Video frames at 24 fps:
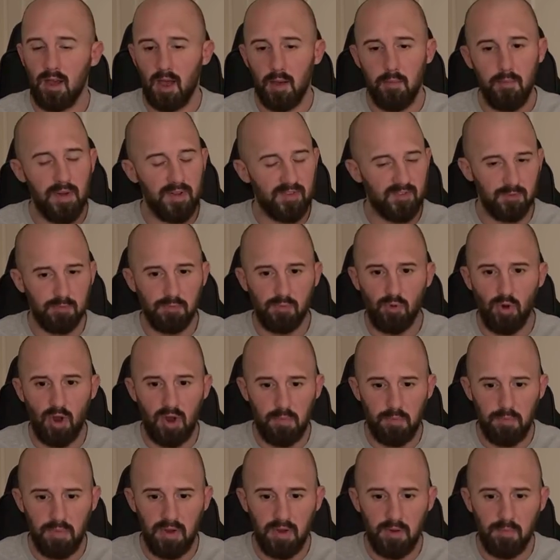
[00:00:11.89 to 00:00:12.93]
I met some
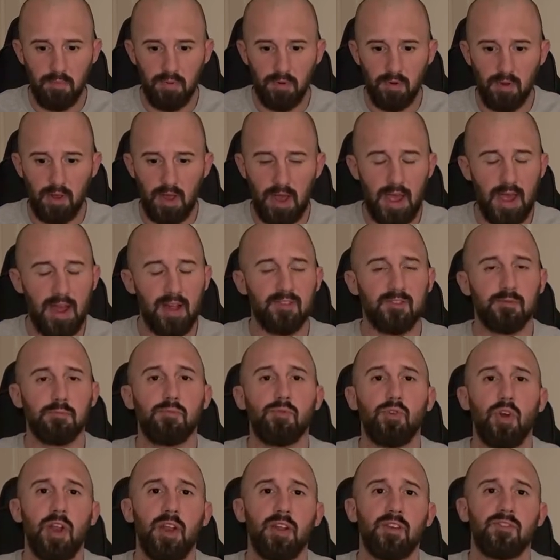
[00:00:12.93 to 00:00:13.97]
great people. I had some
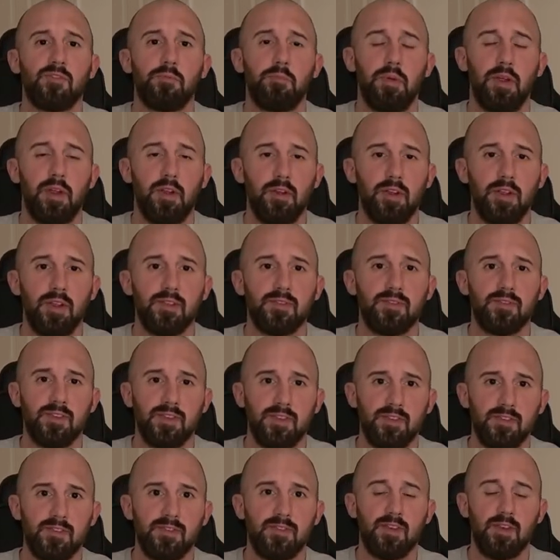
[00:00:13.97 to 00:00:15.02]
great
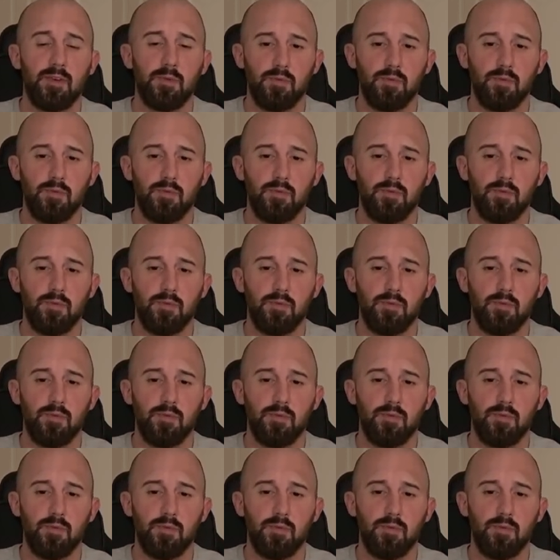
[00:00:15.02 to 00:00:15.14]
experiences.